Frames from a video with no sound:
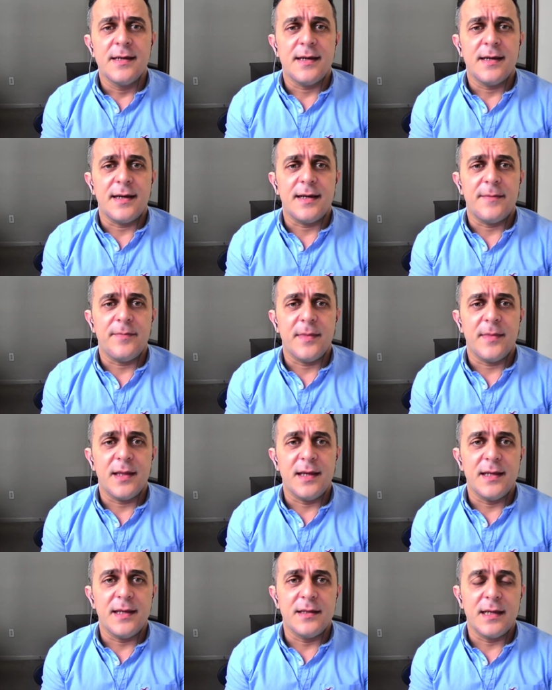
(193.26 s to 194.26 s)
Um,
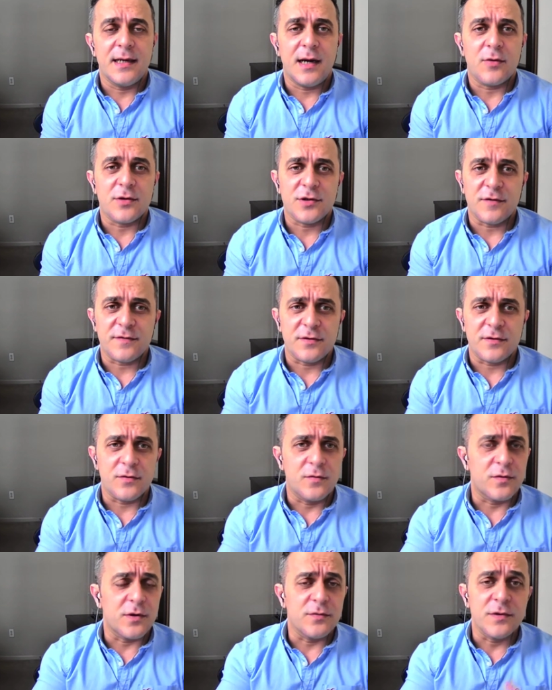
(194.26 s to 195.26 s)
and uh, our software
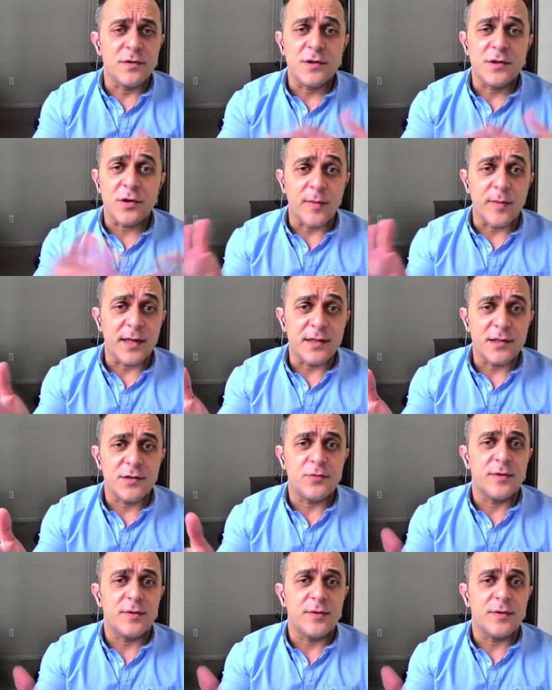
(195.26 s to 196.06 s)
grown so much.